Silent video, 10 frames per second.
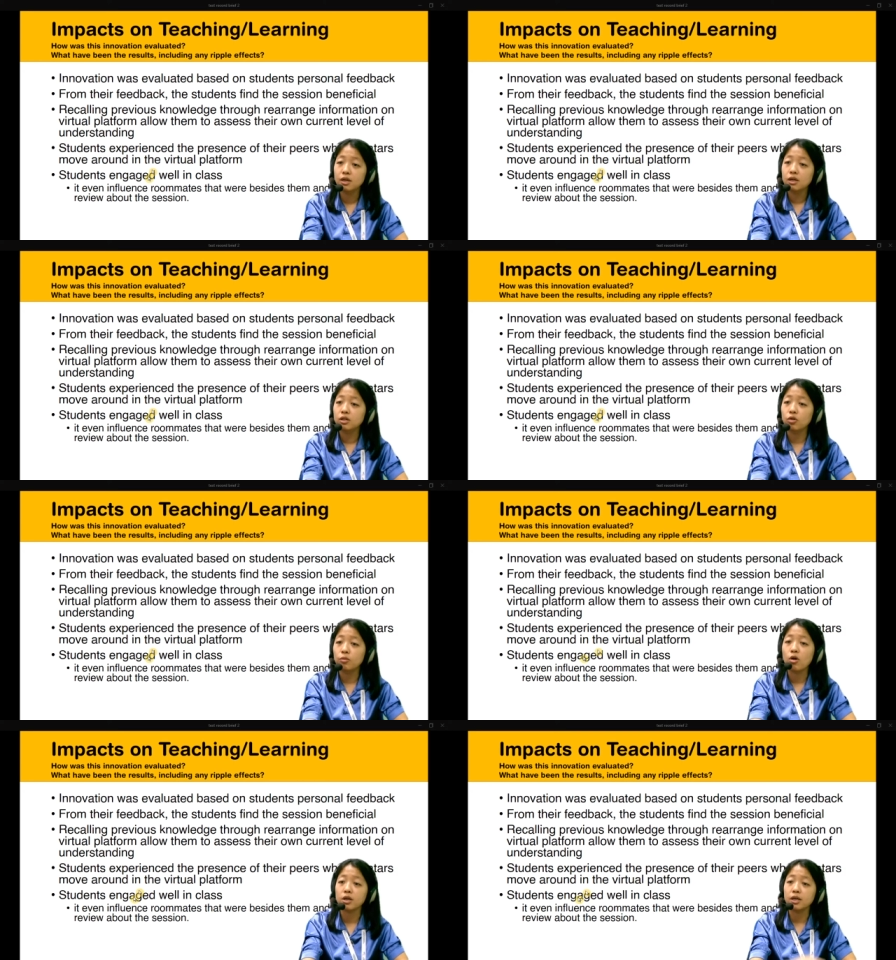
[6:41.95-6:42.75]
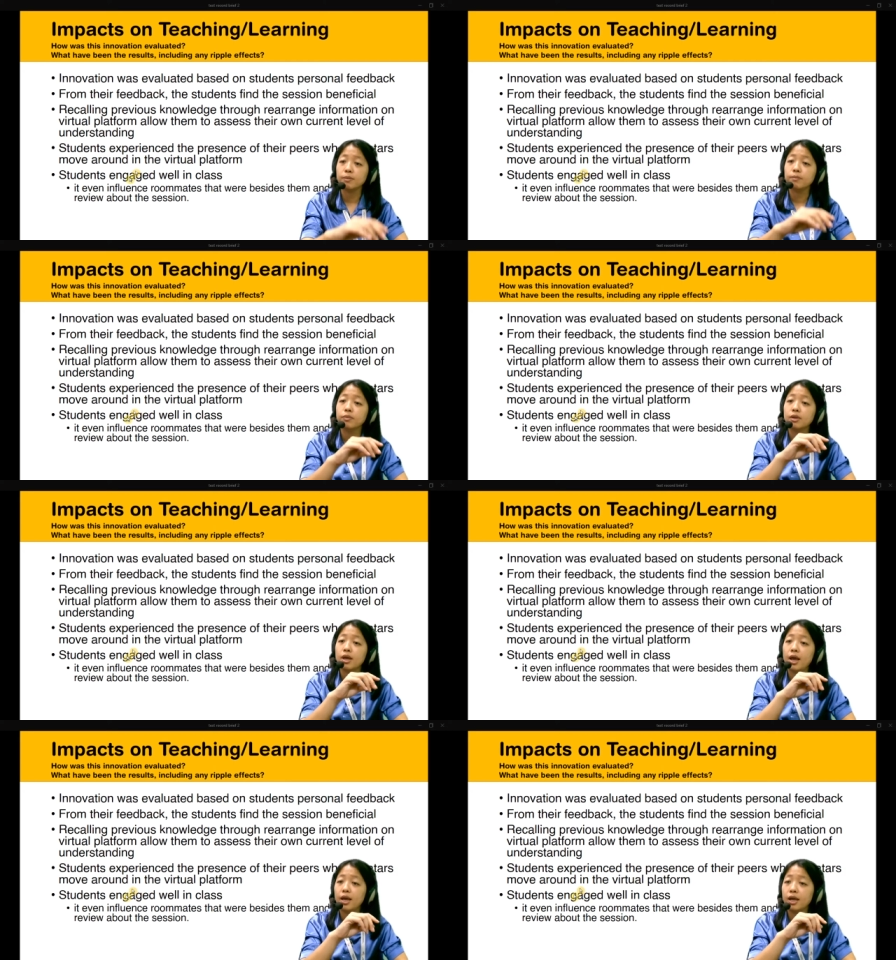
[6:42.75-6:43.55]
No blocking.
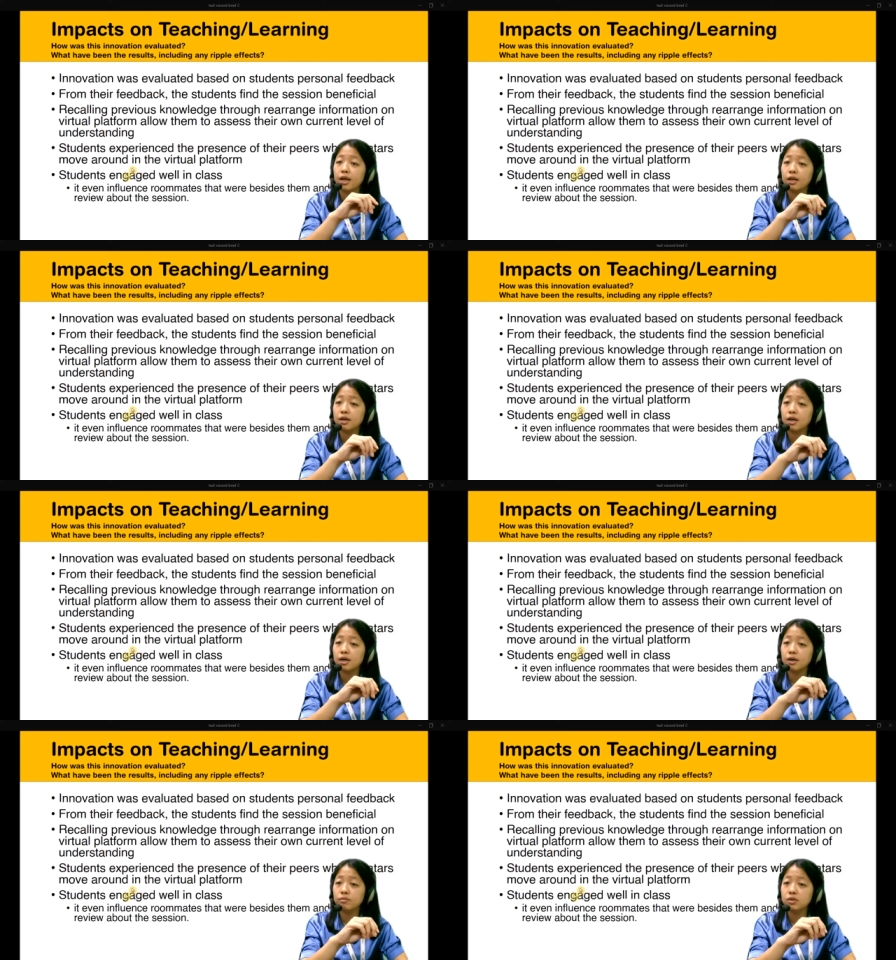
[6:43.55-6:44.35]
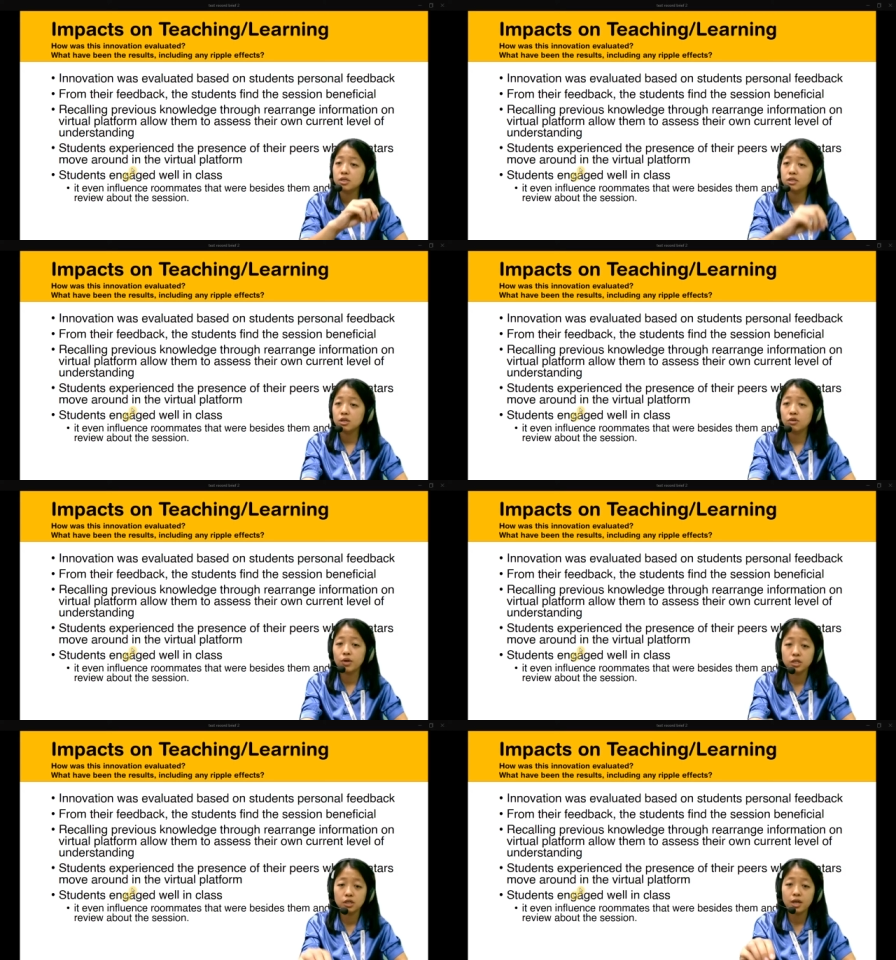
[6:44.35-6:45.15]
And this
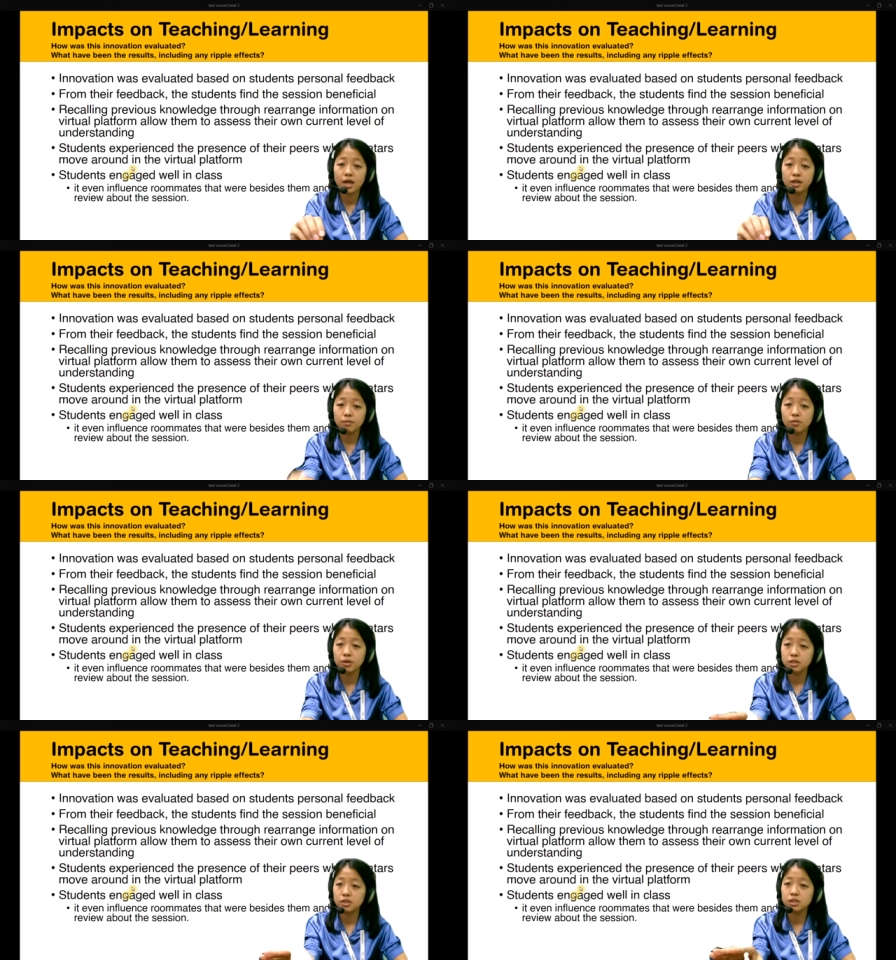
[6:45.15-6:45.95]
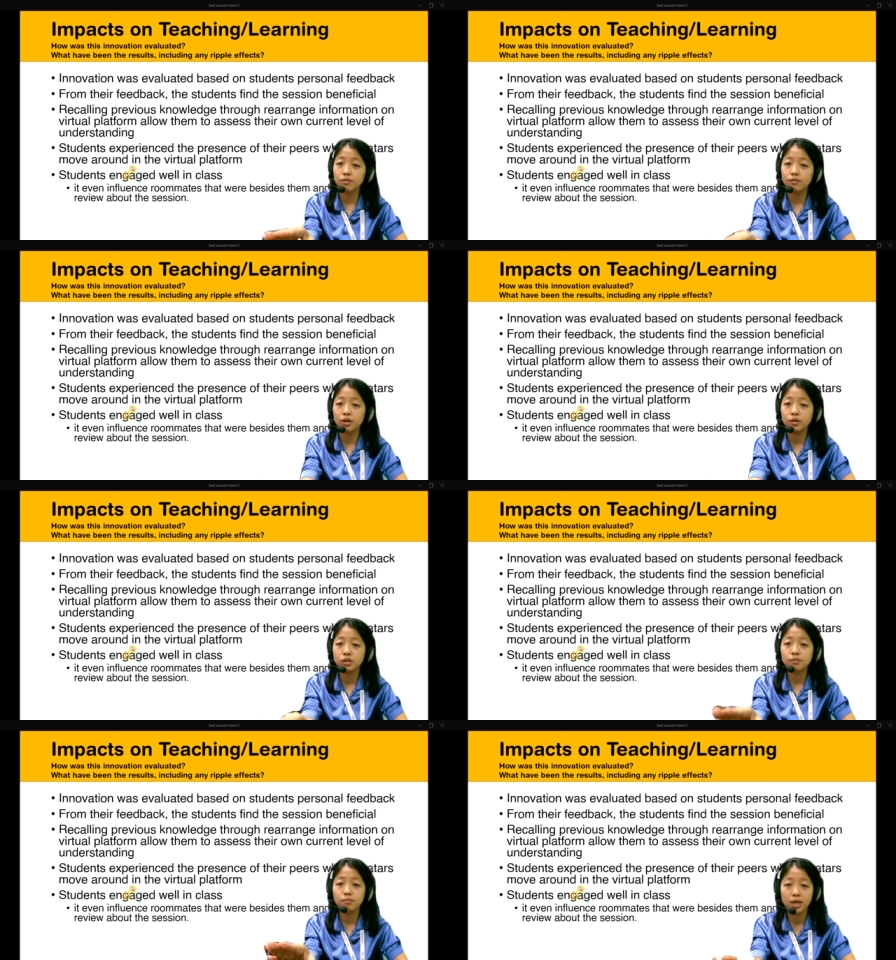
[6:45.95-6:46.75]
innovation at the moment is just
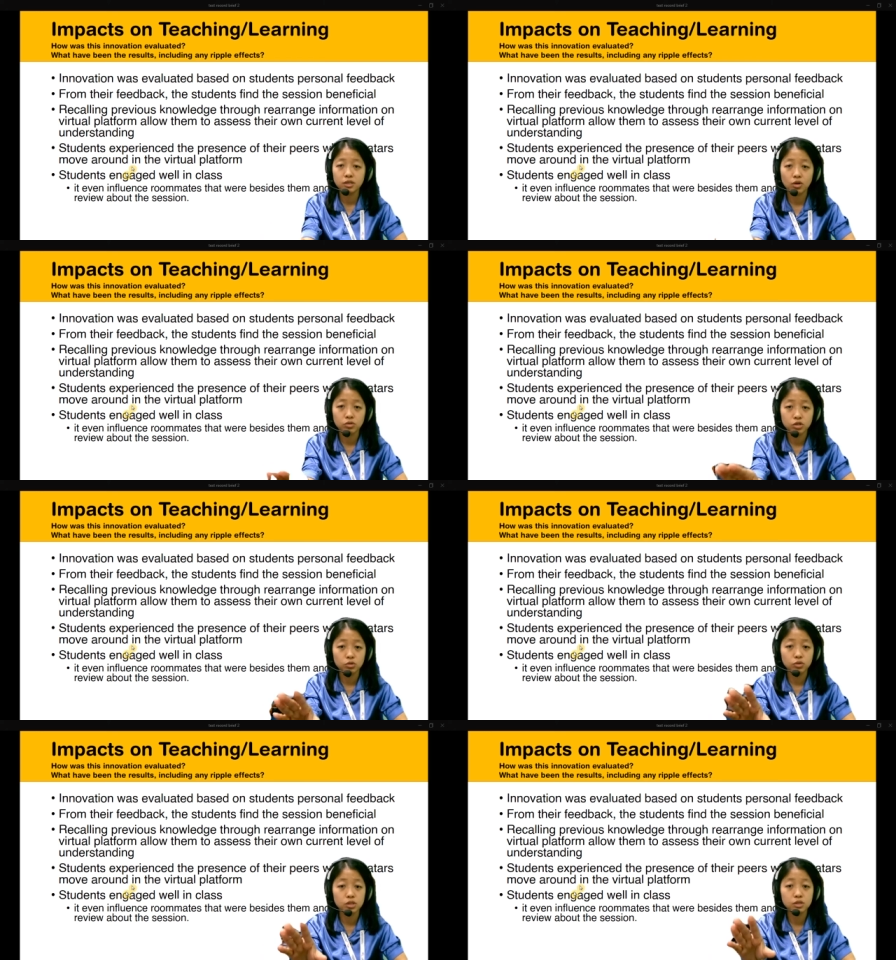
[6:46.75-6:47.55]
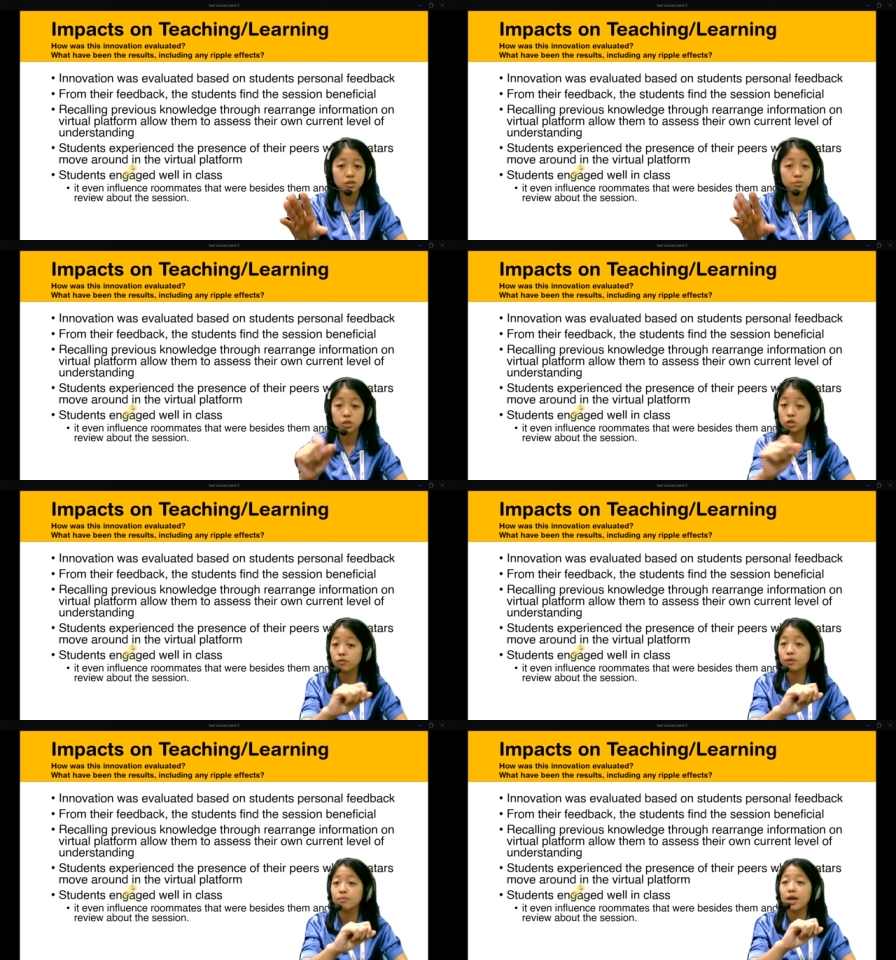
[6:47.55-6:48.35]
evaluated based on students' personal
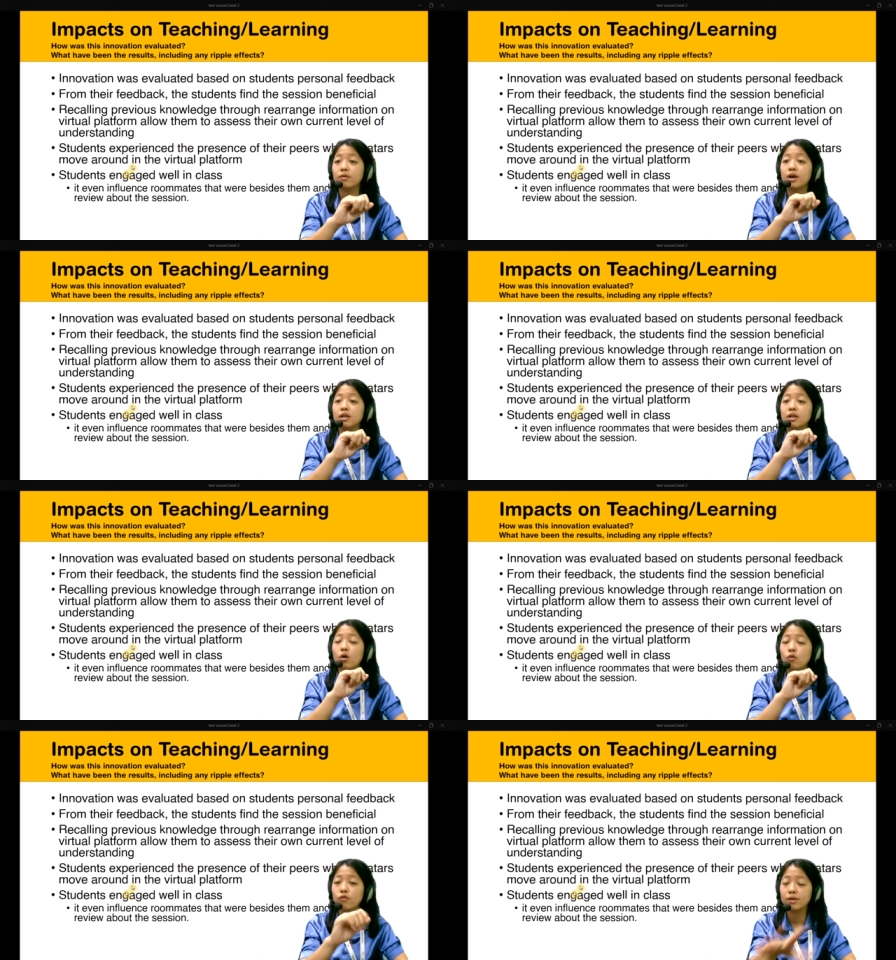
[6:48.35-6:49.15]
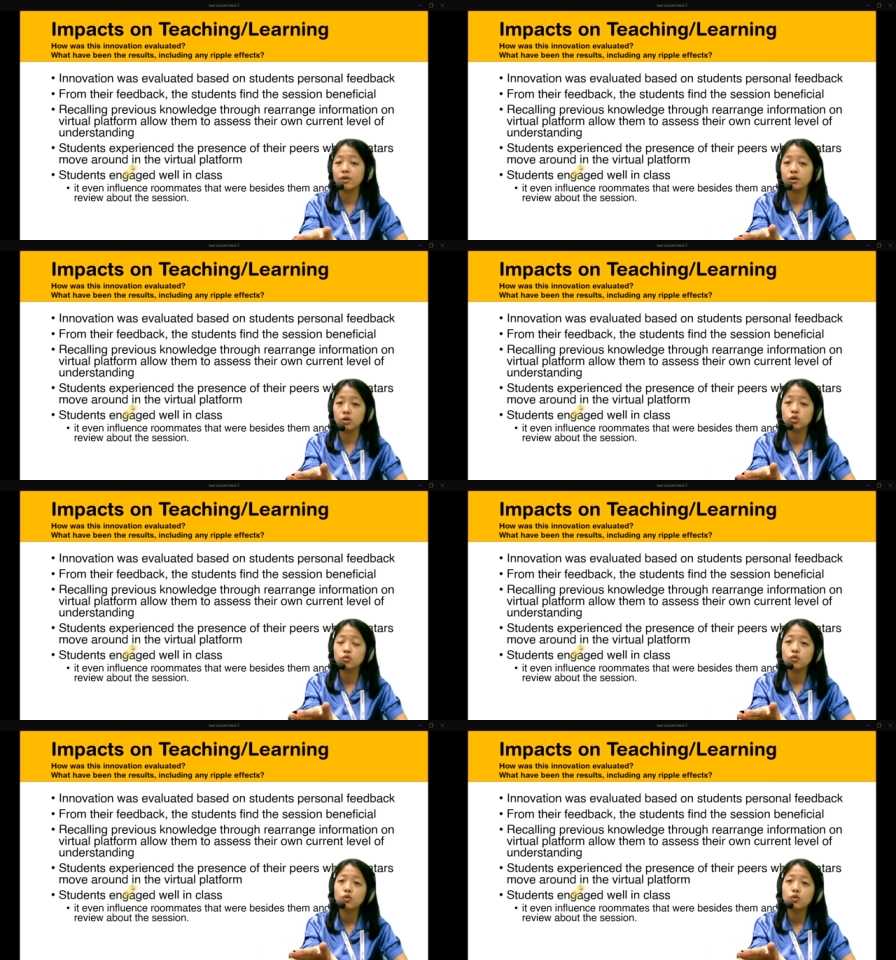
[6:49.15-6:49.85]
feedback, right? They all find very useful,